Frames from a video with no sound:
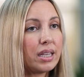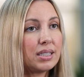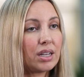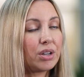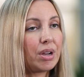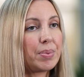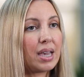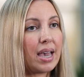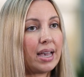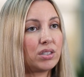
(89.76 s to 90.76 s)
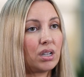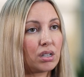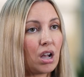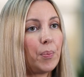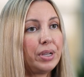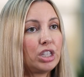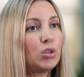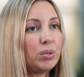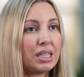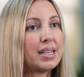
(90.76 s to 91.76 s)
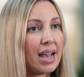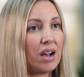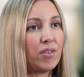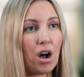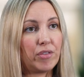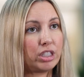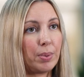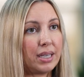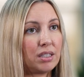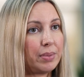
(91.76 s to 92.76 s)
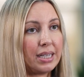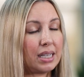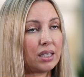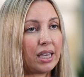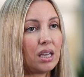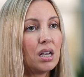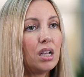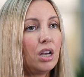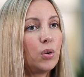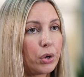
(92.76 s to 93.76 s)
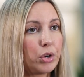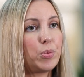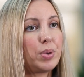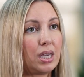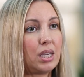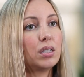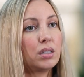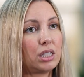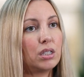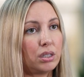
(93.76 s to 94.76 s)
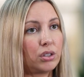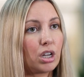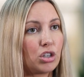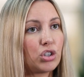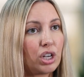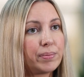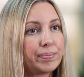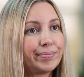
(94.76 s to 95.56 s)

in Saudi Arabia, as a company, you need to have office space immediately in order to be legal in the country.